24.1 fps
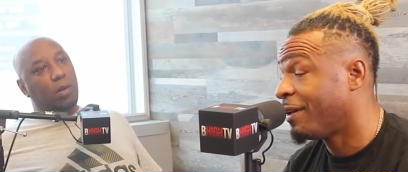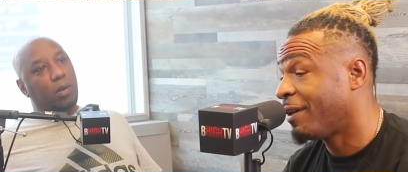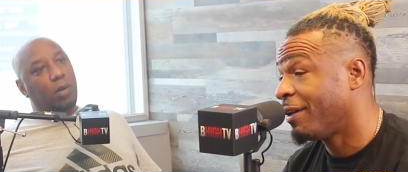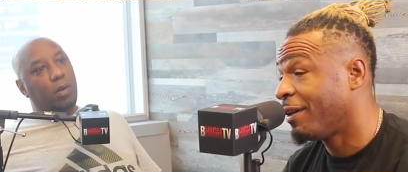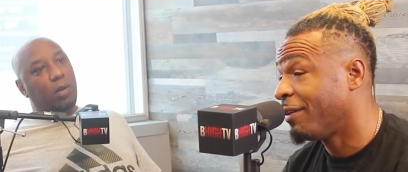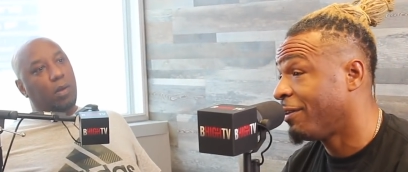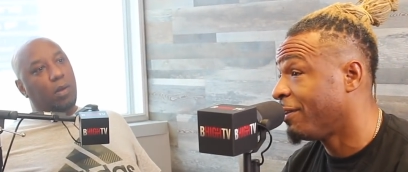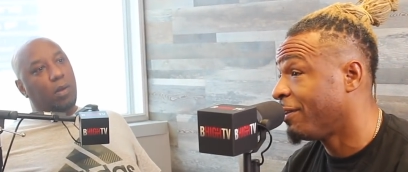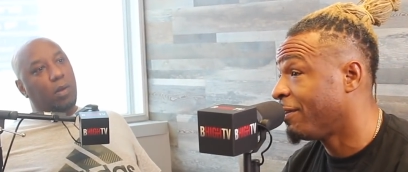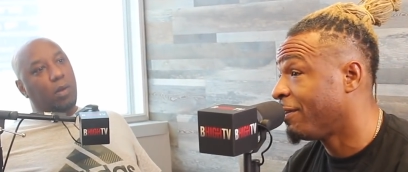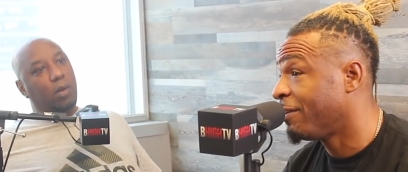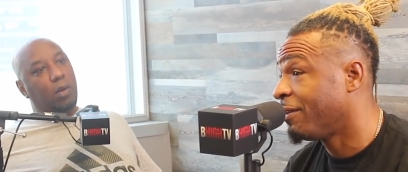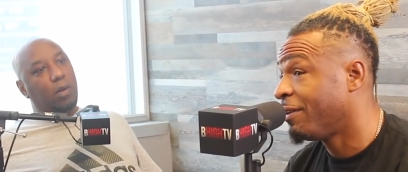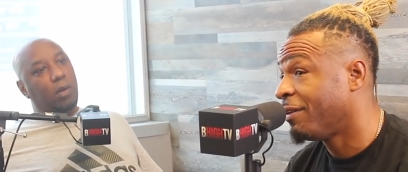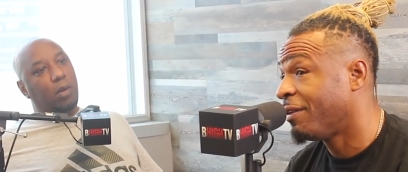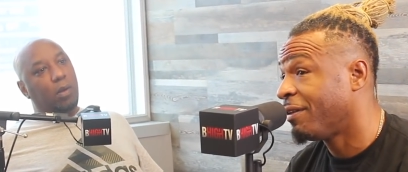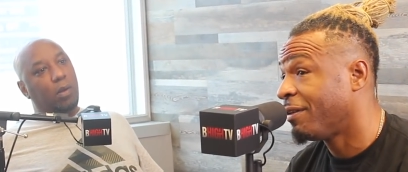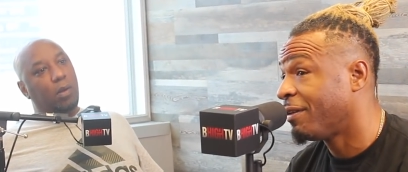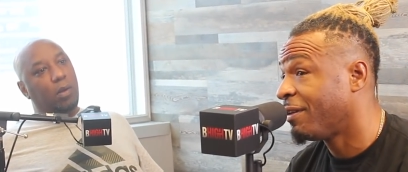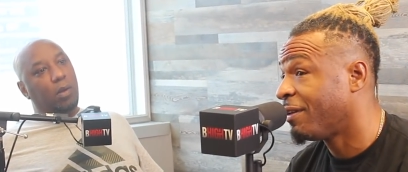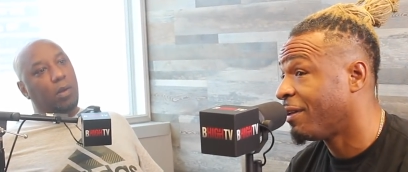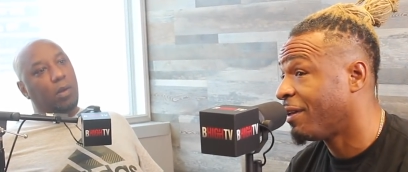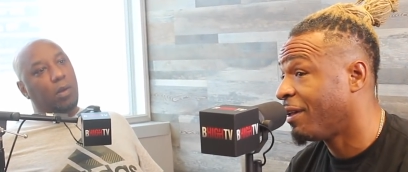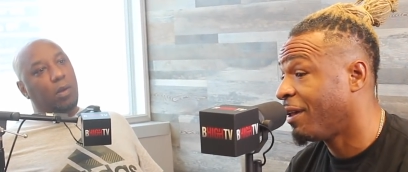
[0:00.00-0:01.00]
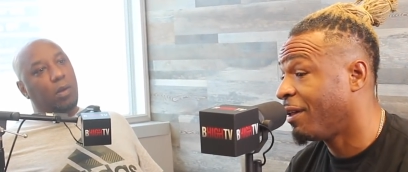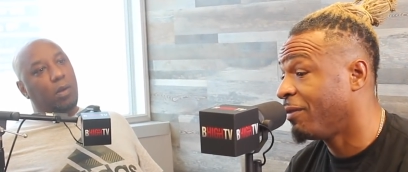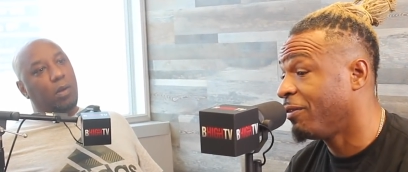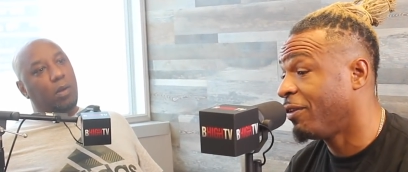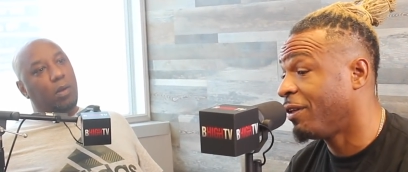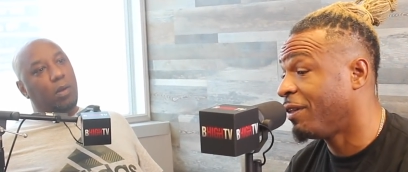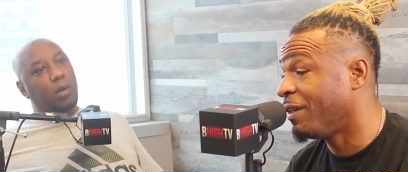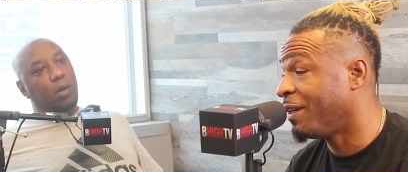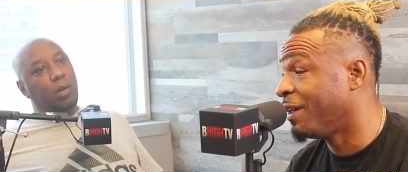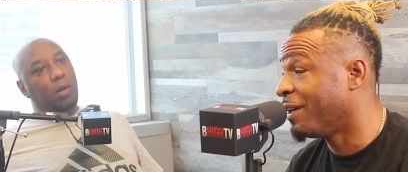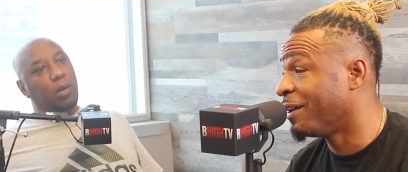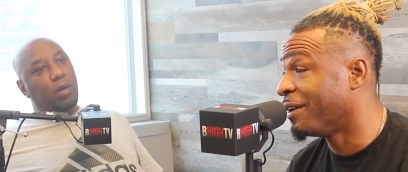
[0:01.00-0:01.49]
Speaker 1: I just, I'm
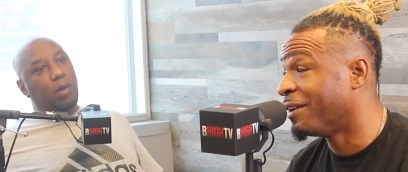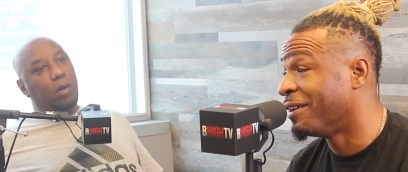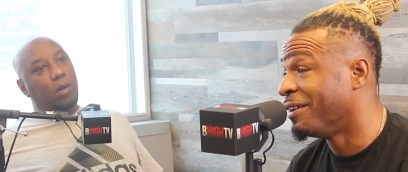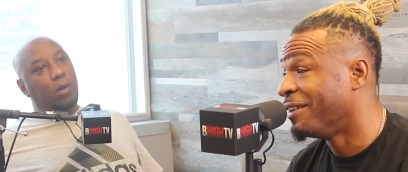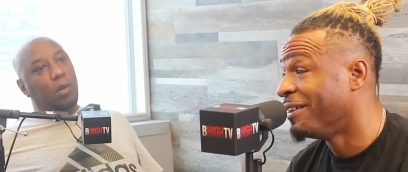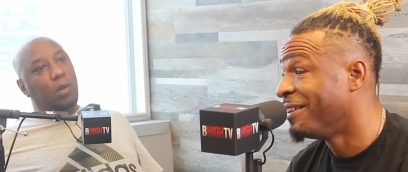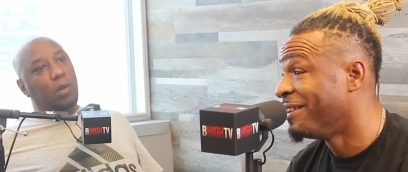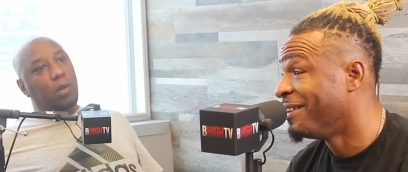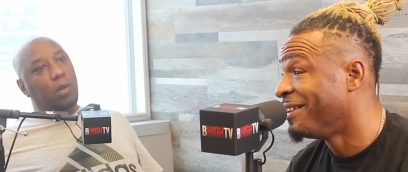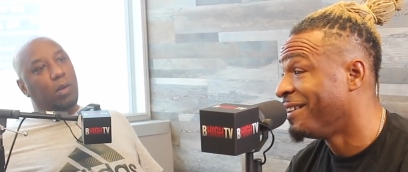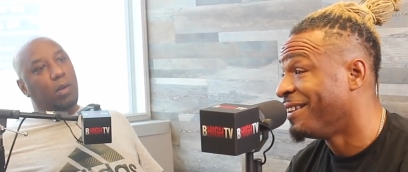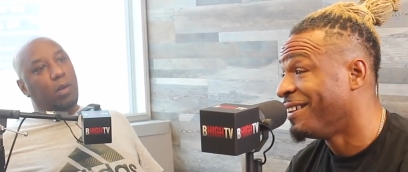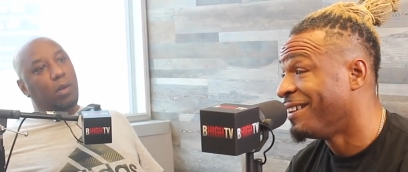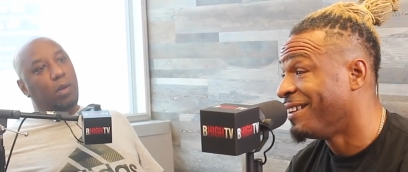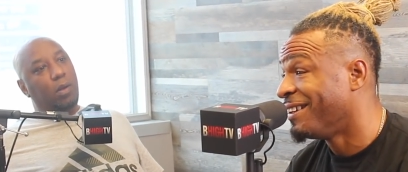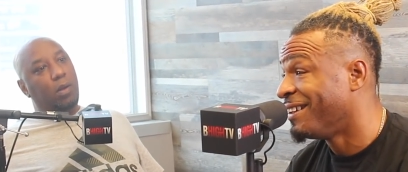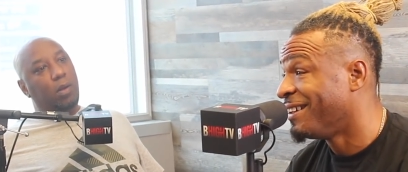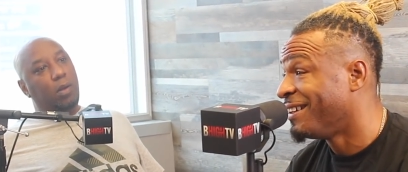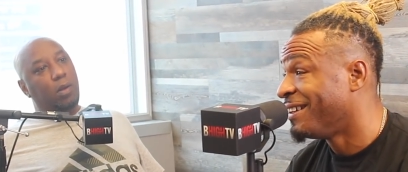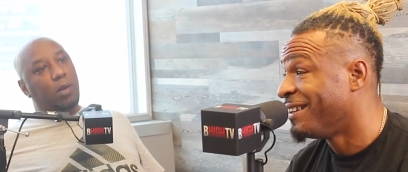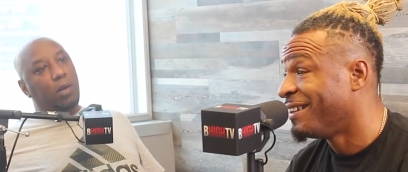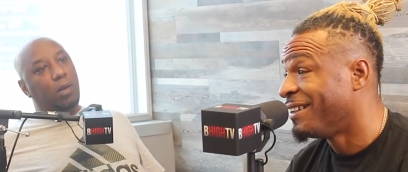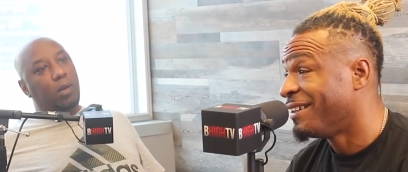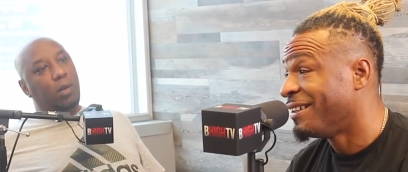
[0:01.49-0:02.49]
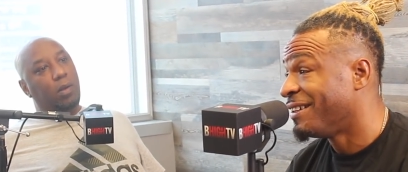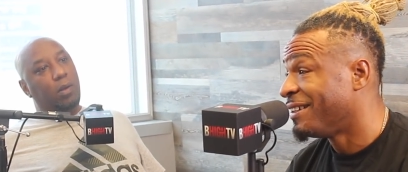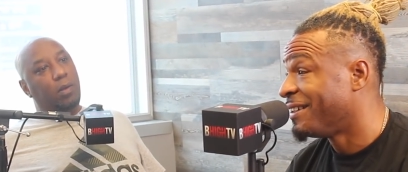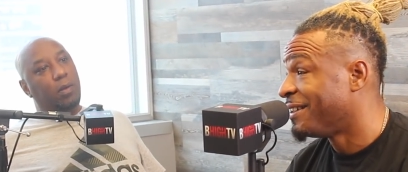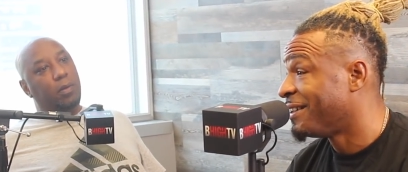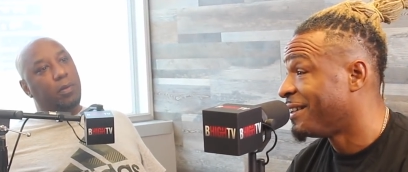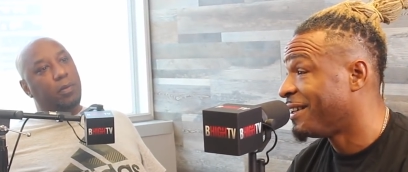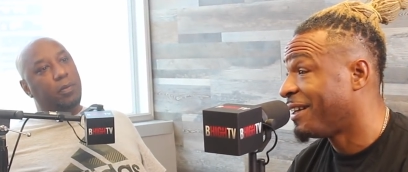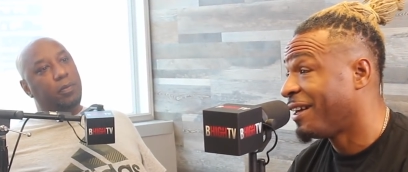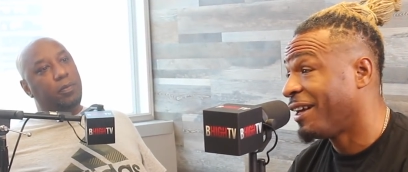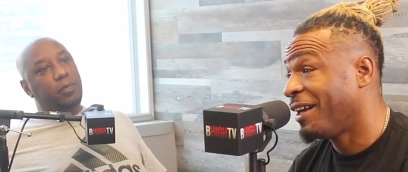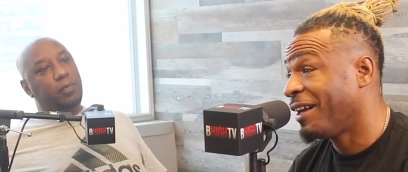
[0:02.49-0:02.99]
just here. Yeah.
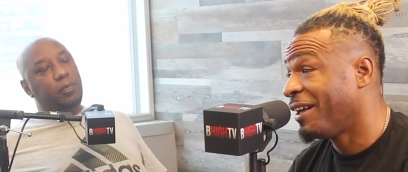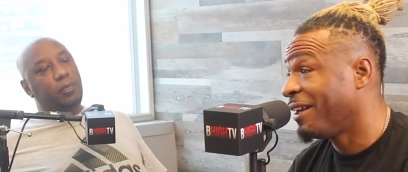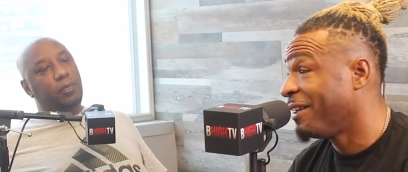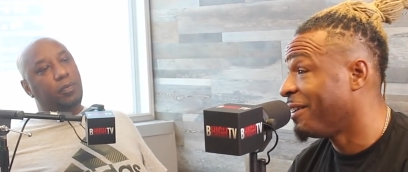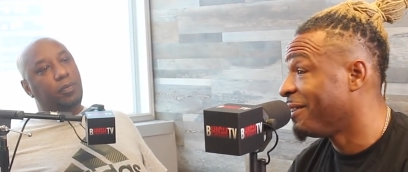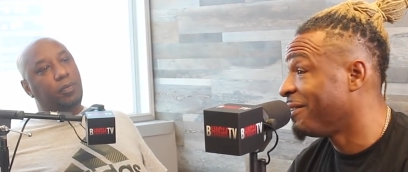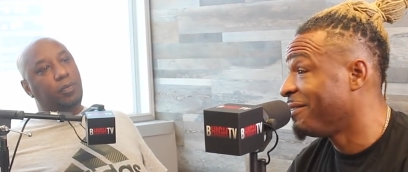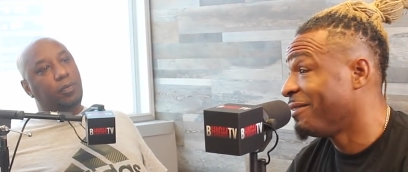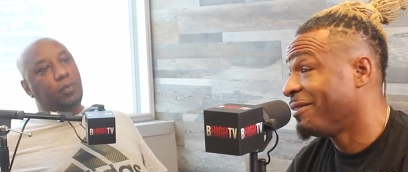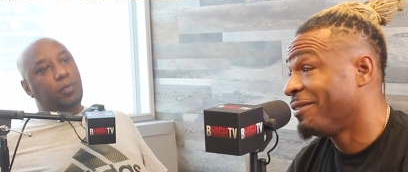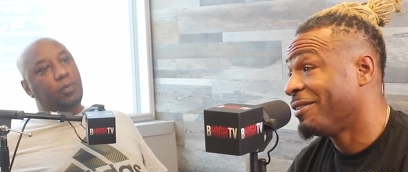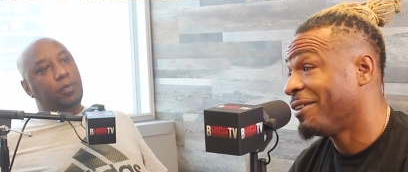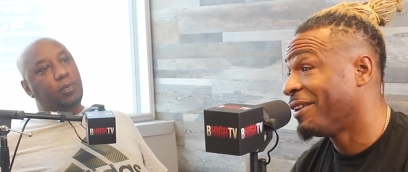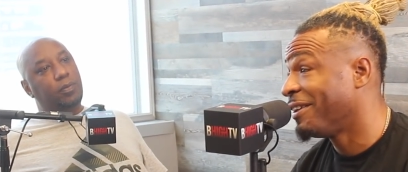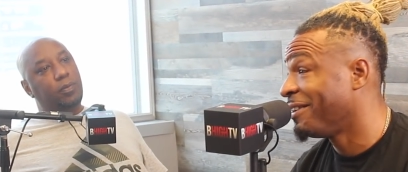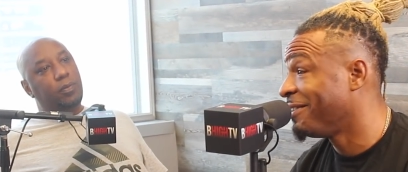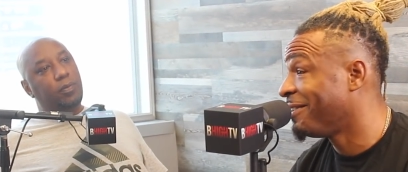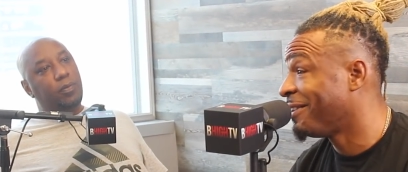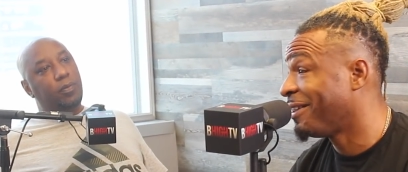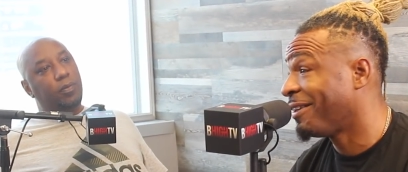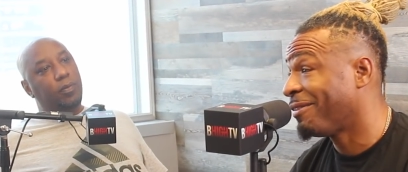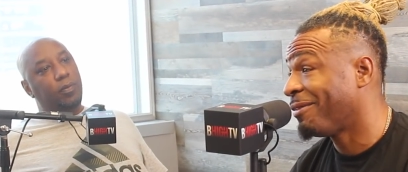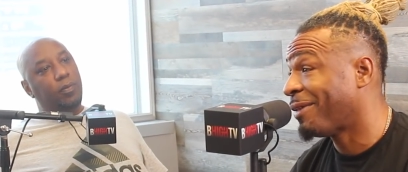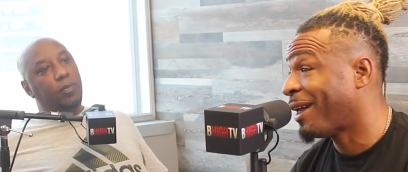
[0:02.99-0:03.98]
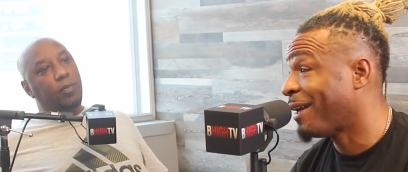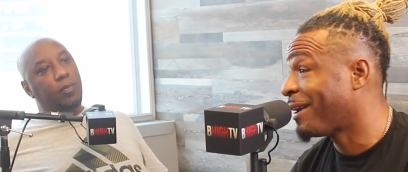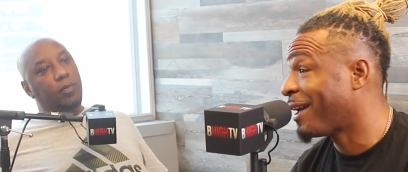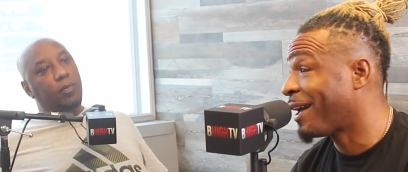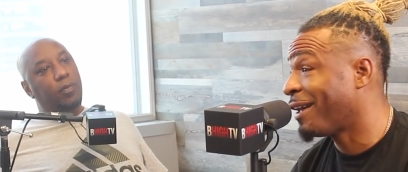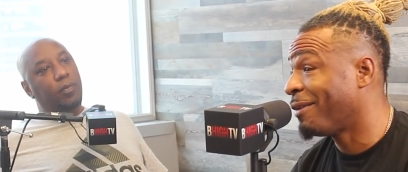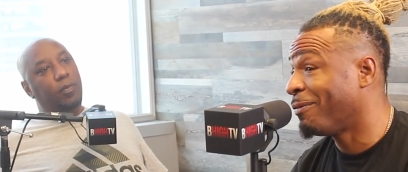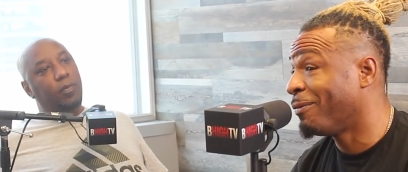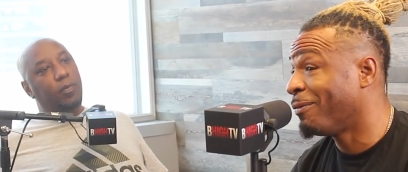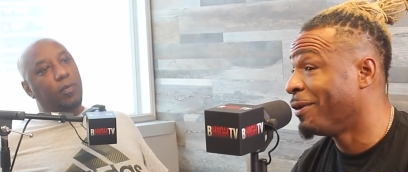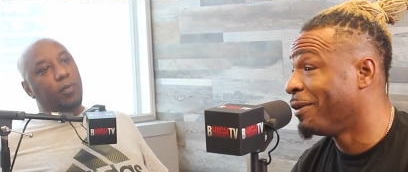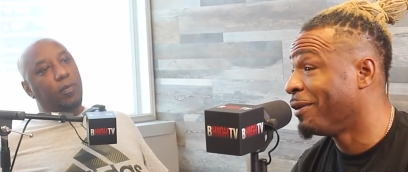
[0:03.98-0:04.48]
I, I, I got
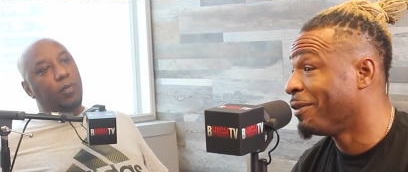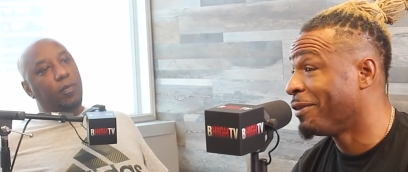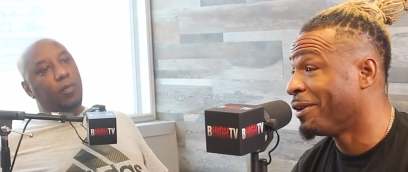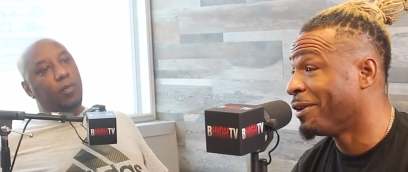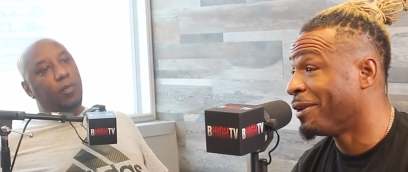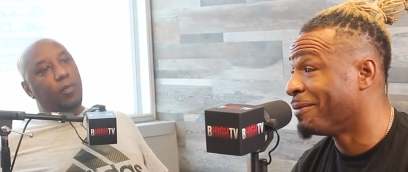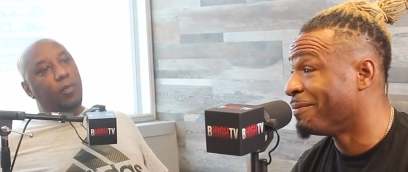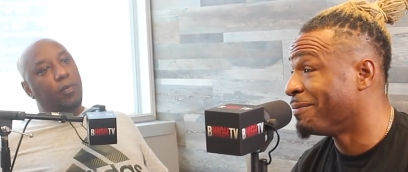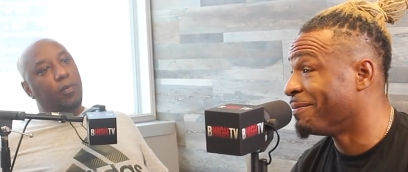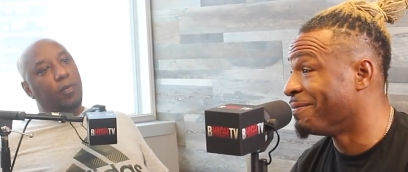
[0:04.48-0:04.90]
the windows up.